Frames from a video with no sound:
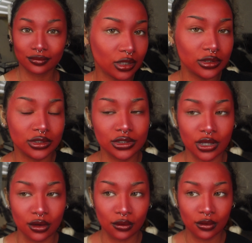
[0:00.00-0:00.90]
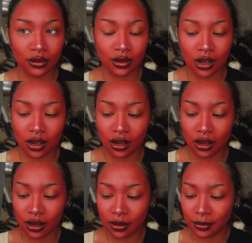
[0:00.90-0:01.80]
So,
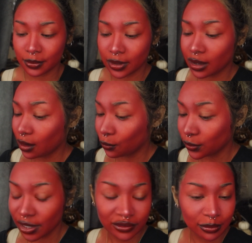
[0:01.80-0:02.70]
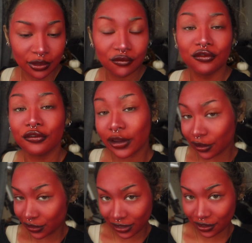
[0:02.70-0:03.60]
we have to be
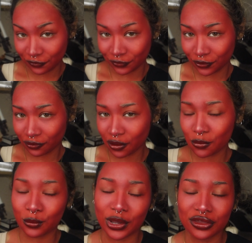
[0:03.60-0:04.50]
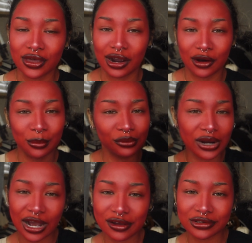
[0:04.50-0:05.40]
very careful with our
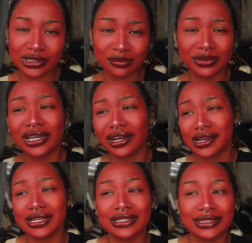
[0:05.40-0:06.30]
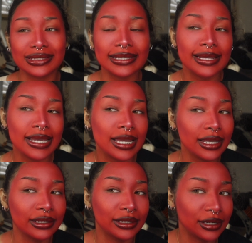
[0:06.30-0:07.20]
brows because,
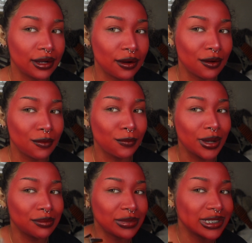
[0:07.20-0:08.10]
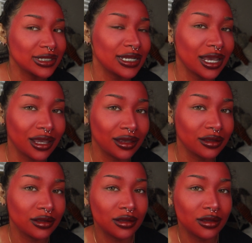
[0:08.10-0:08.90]
you know, one mistake